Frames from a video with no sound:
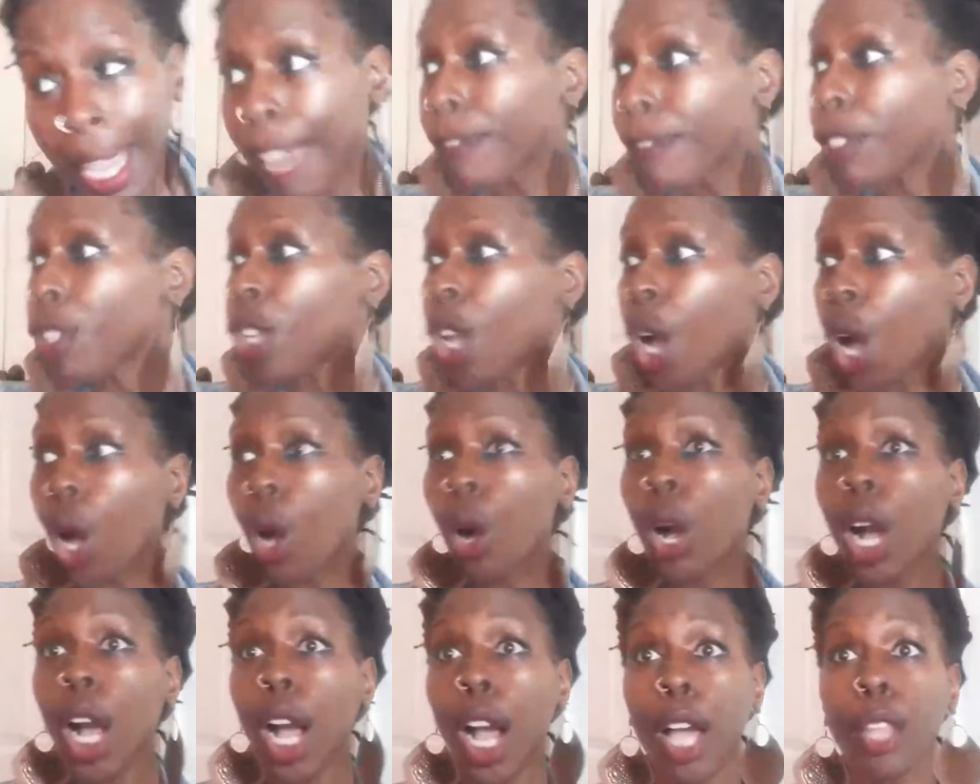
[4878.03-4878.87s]
If
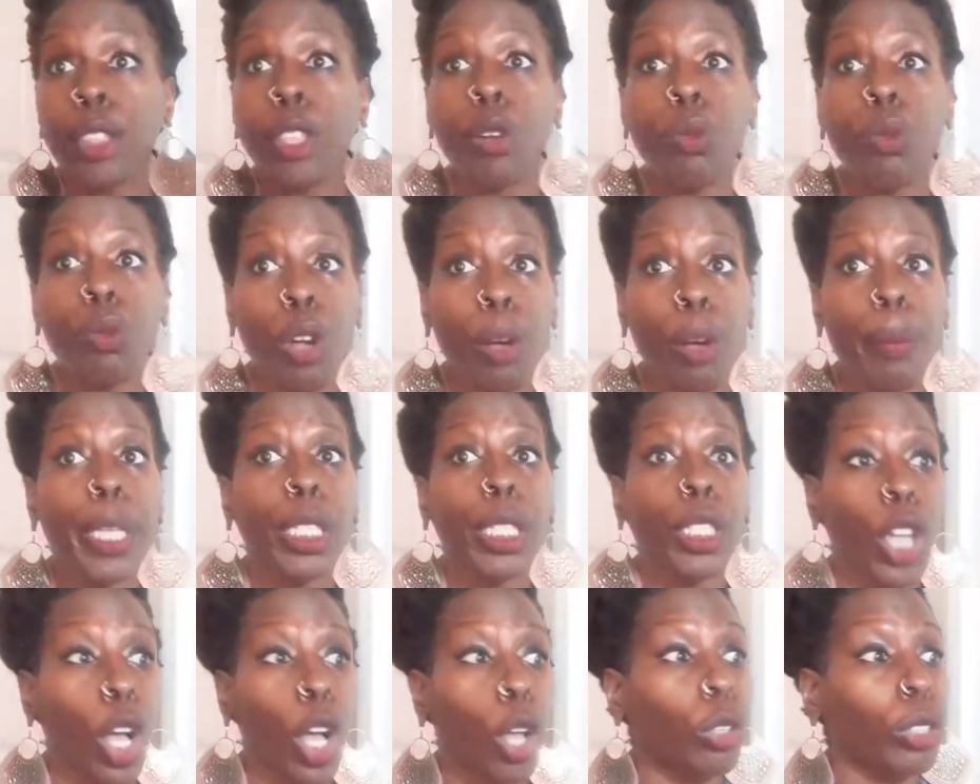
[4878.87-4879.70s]
no other
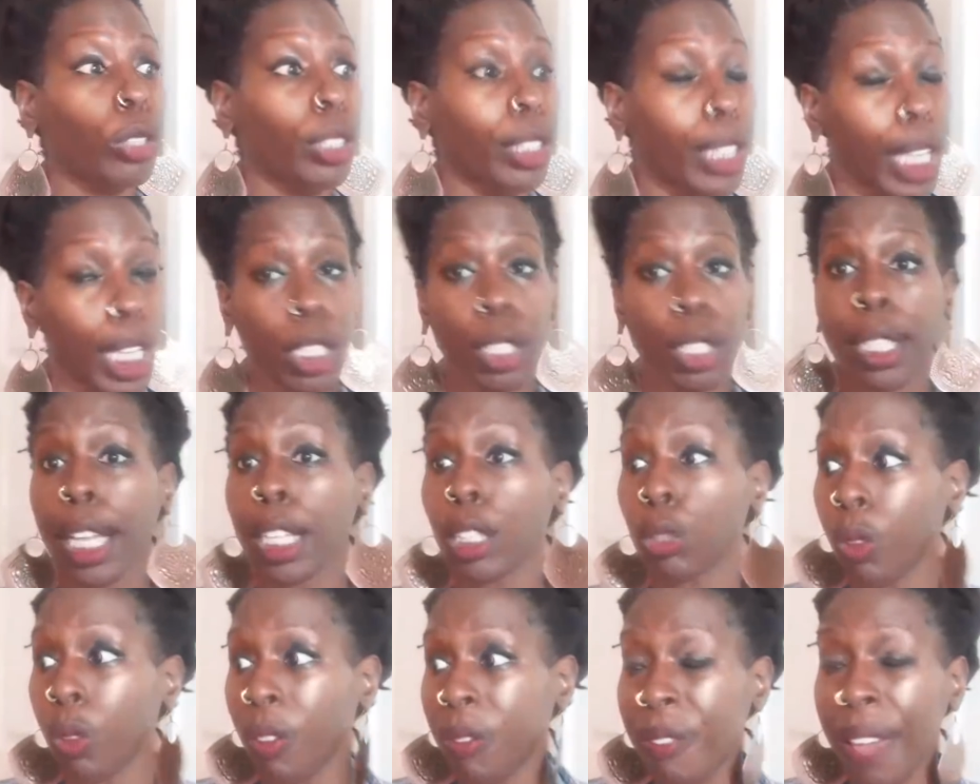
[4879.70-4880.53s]
woman knows this,
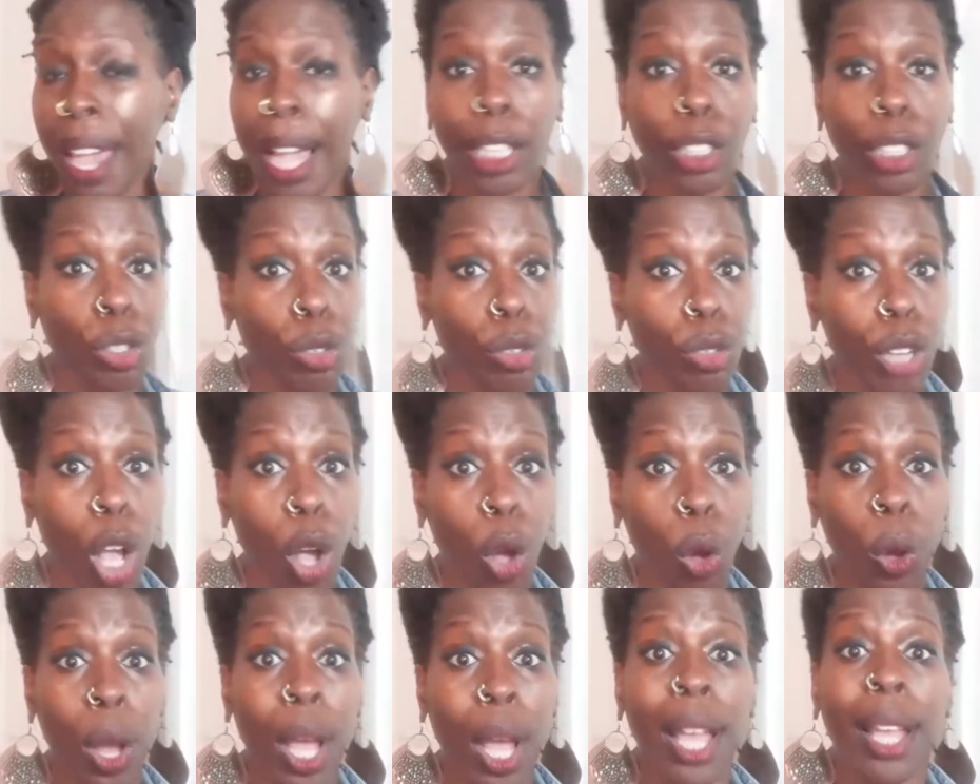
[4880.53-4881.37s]
guess what fact you
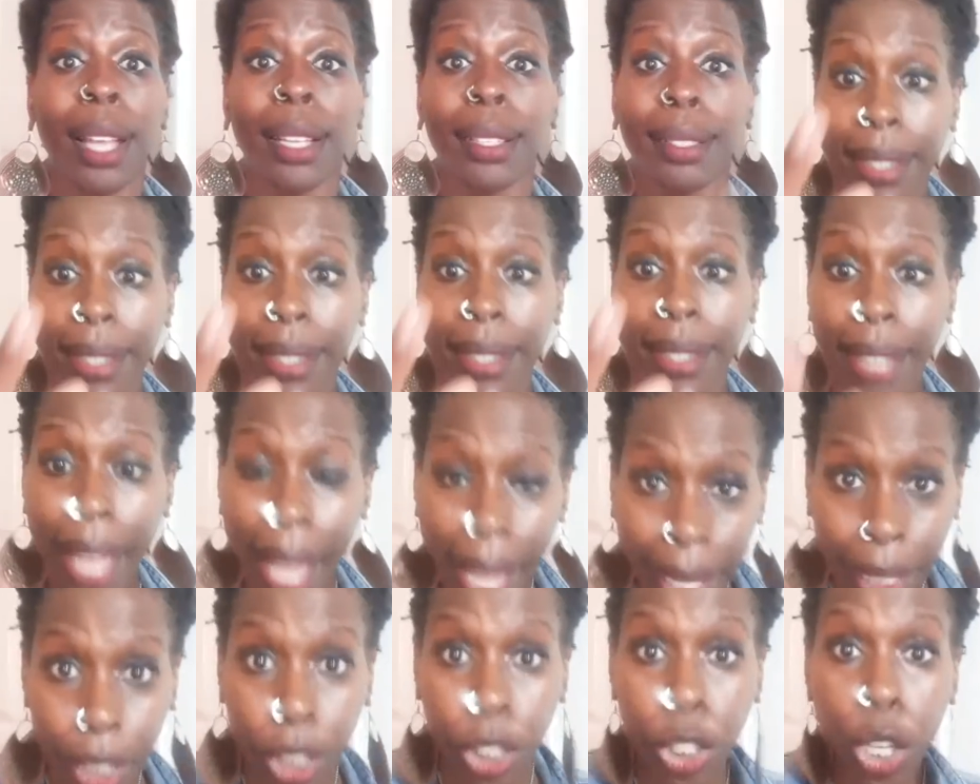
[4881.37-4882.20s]
know?
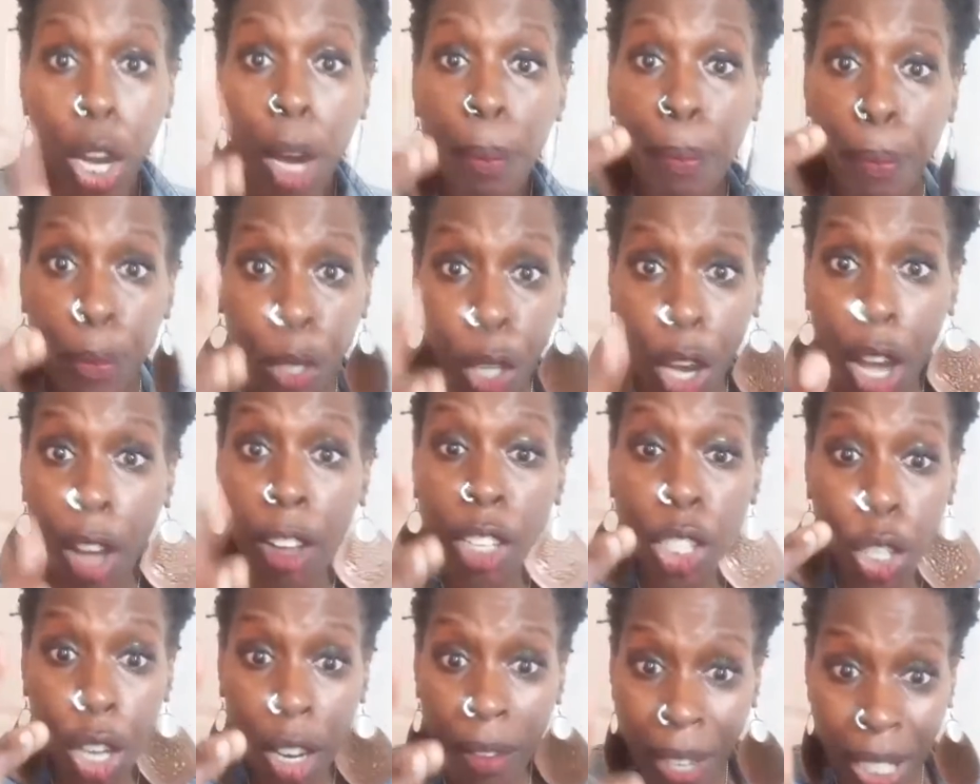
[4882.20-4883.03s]
Your
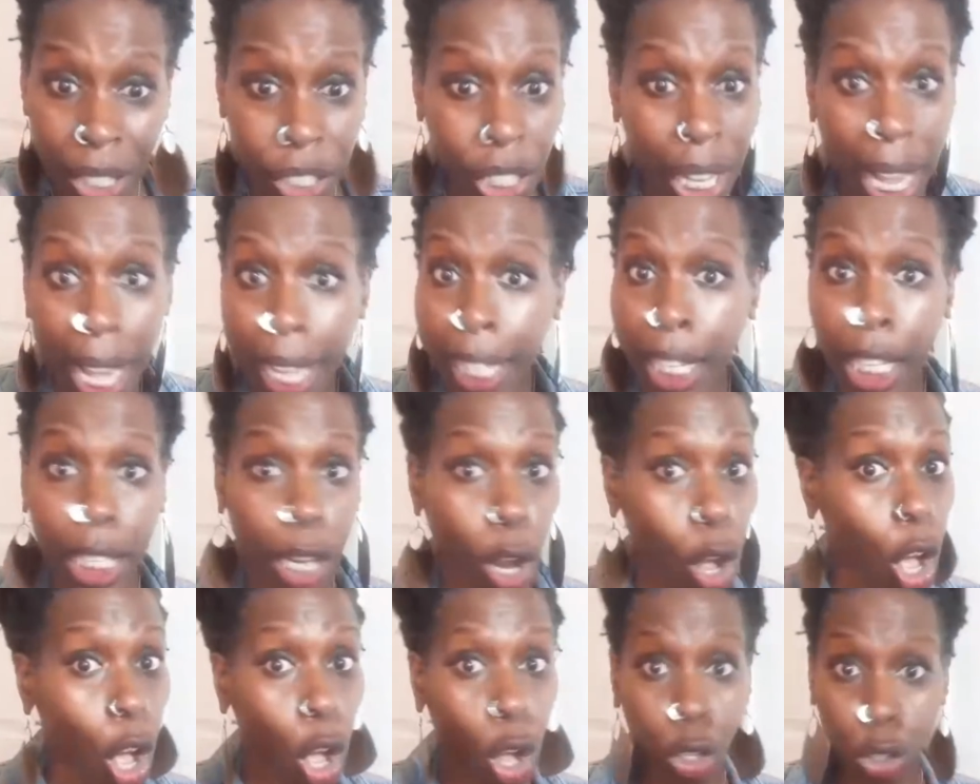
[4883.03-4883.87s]
vagina
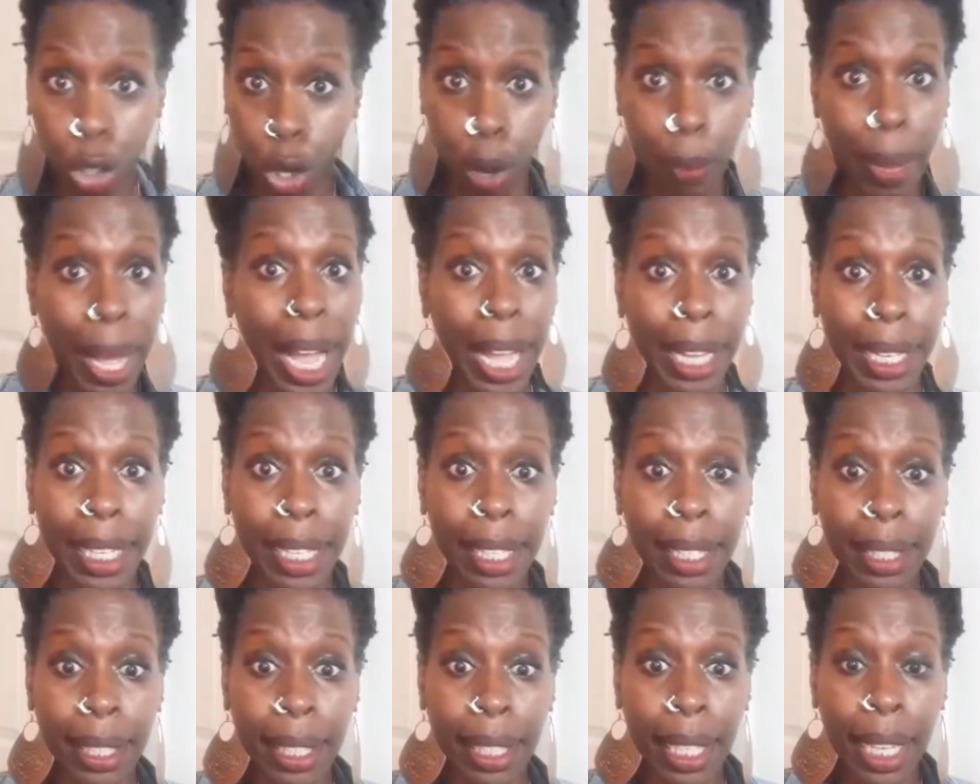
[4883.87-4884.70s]
don't hold
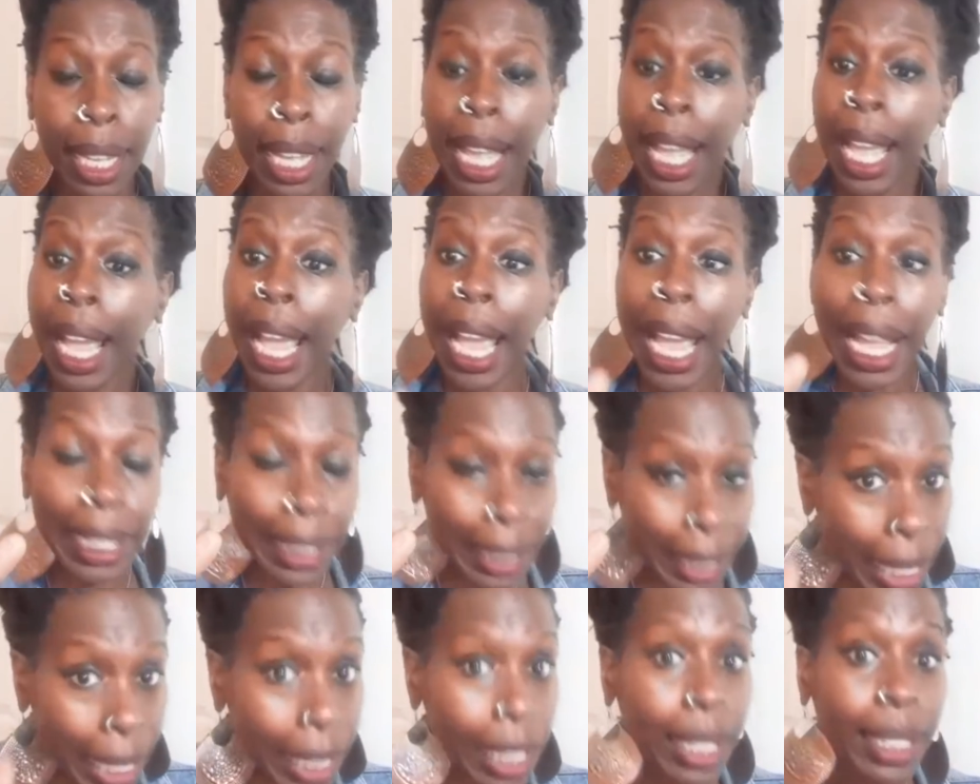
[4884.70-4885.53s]
nobody, and
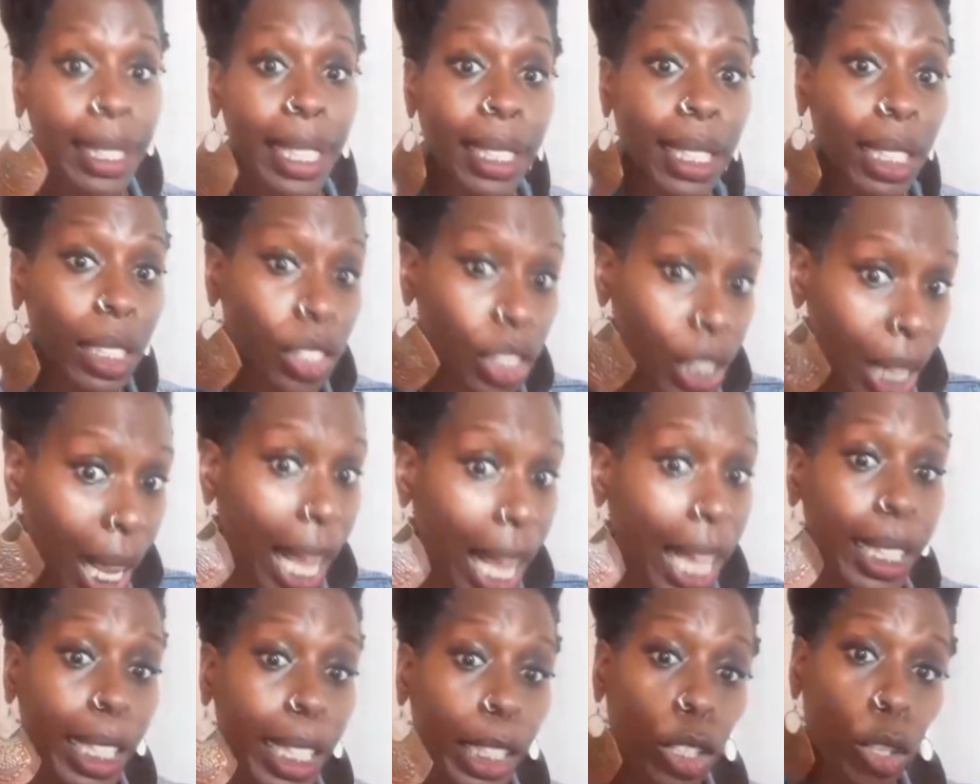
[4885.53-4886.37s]
neither did the
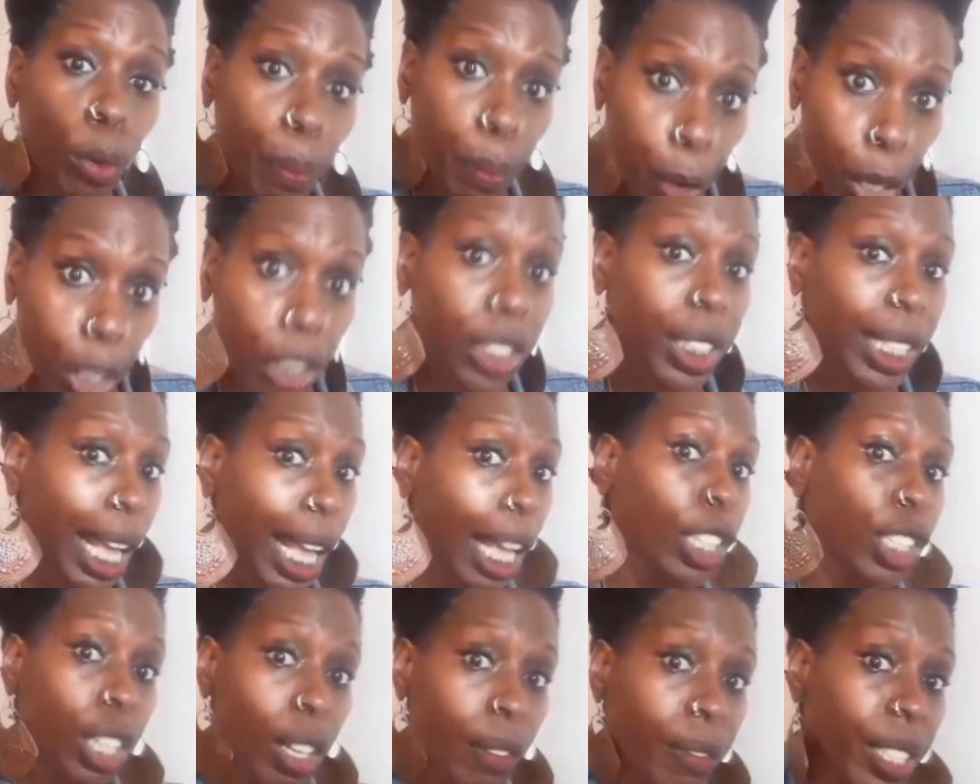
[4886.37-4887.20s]
child that you pushed
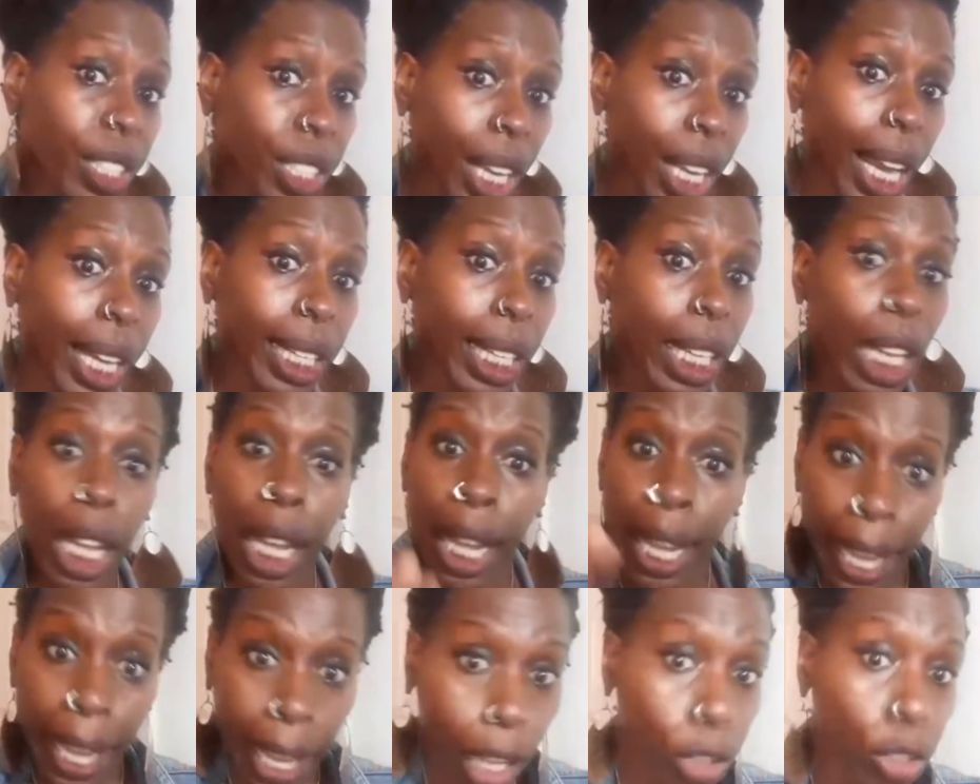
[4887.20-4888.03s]
out your vagina
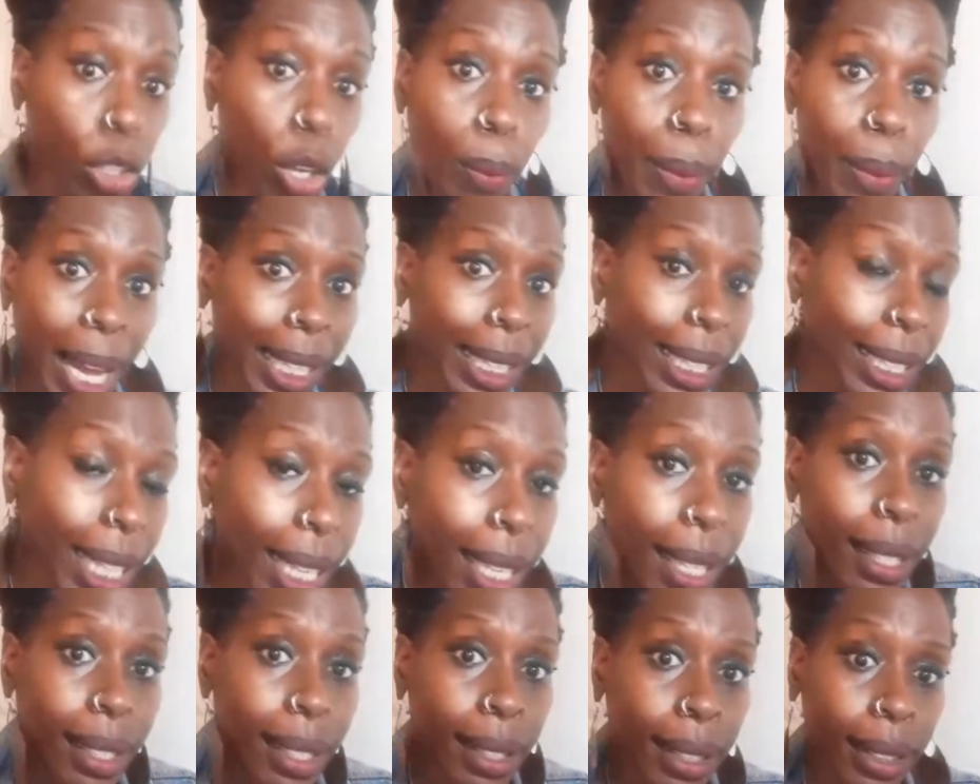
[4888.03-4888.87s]
held nobody
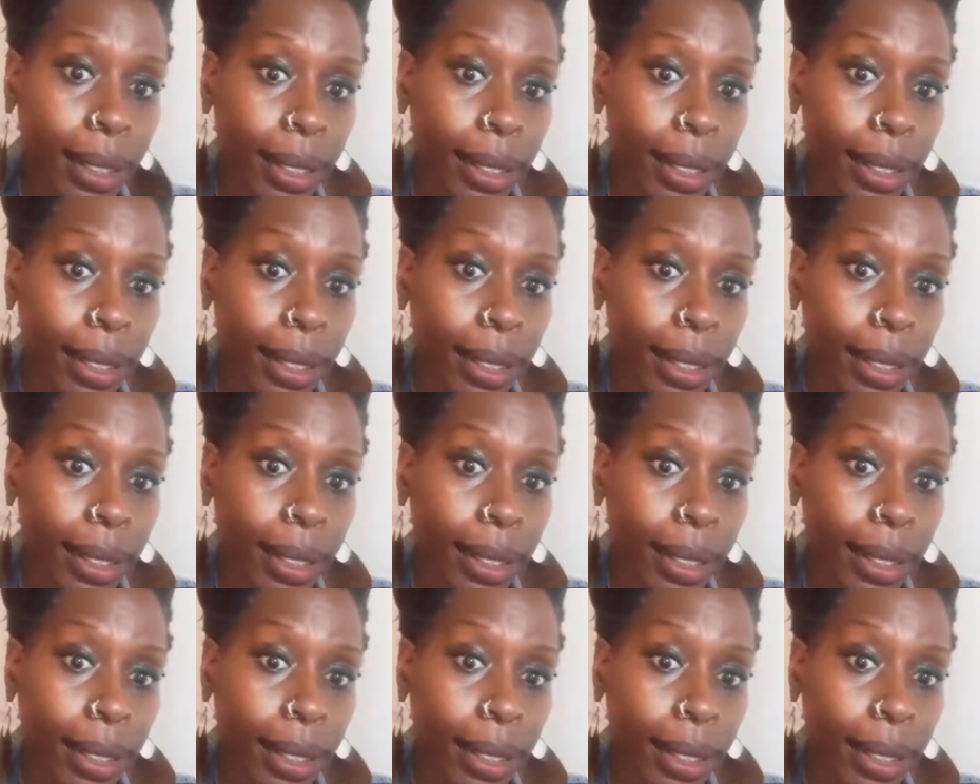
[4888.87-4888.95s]
neither.